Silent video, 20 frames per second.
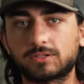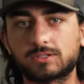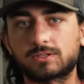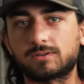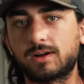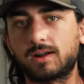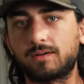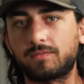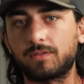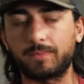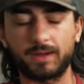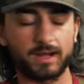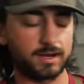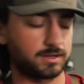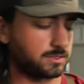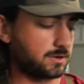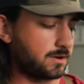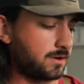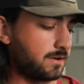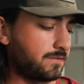just right off the bat,
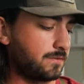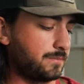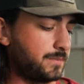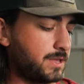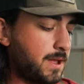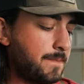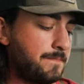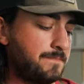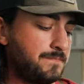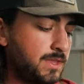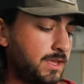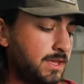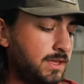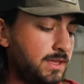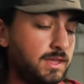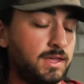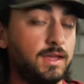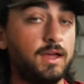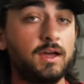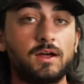it's harder for me.
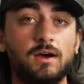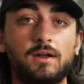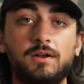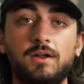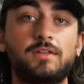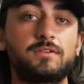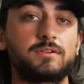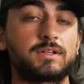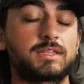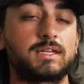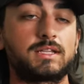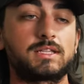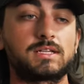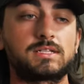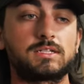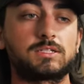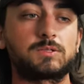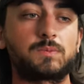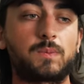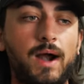Another thing,
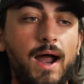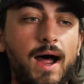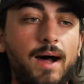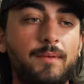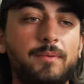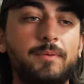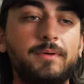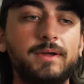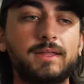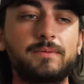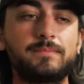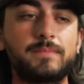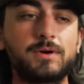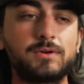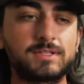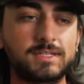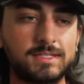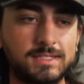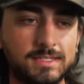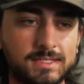this is probably the
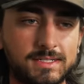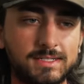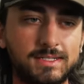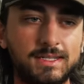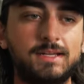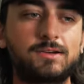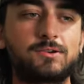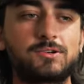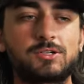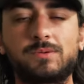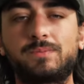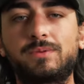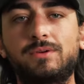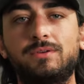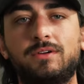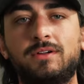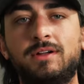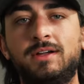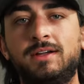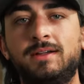most
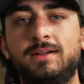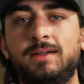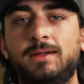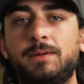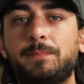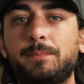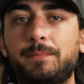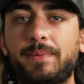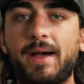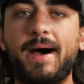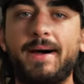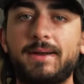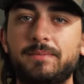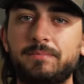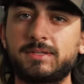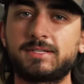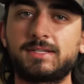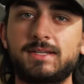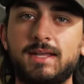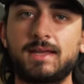distinguishable bad
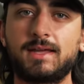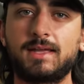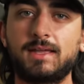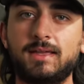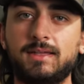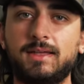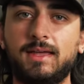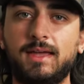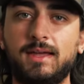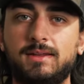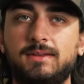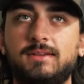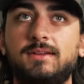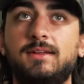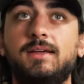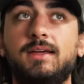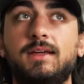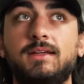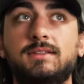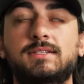mistake,
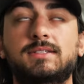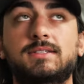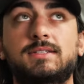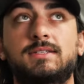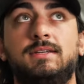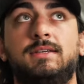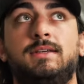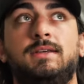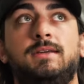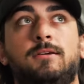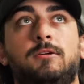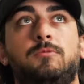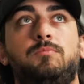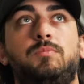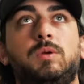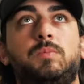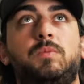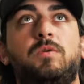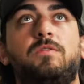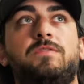and it's
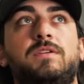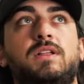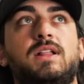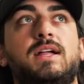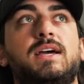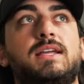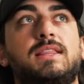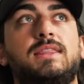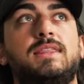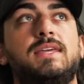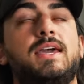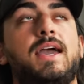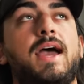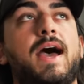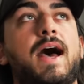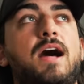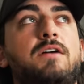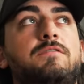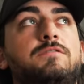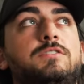people feel like they
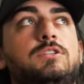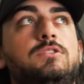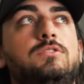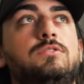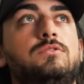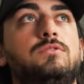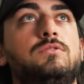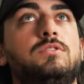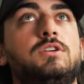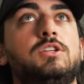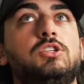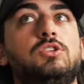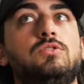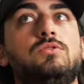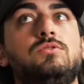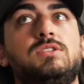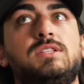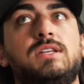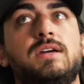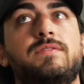have to
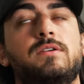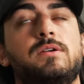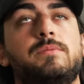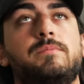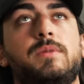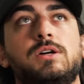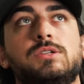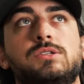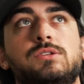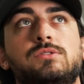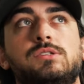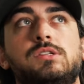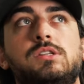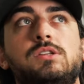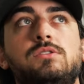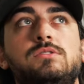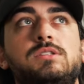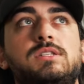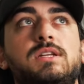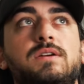use different muscles and
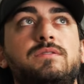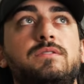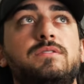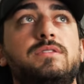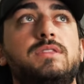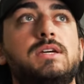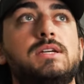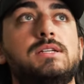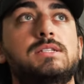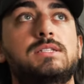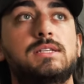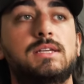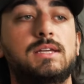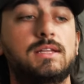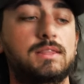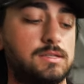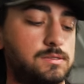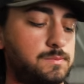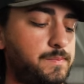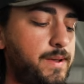use different things to
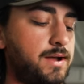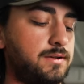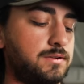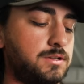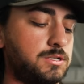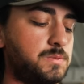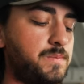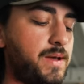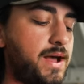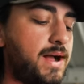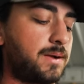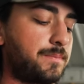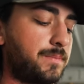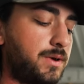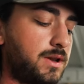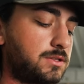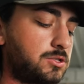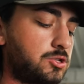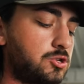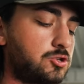get this poundage back,
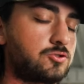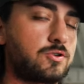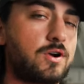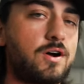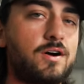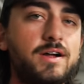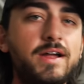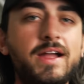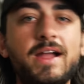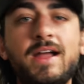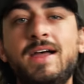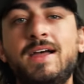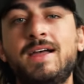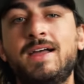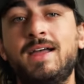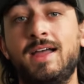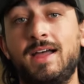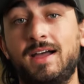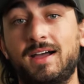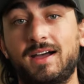but it's drawing
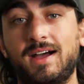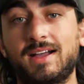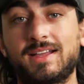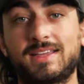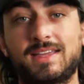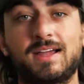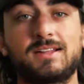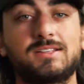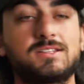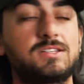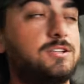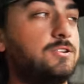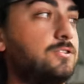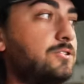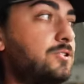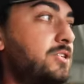against your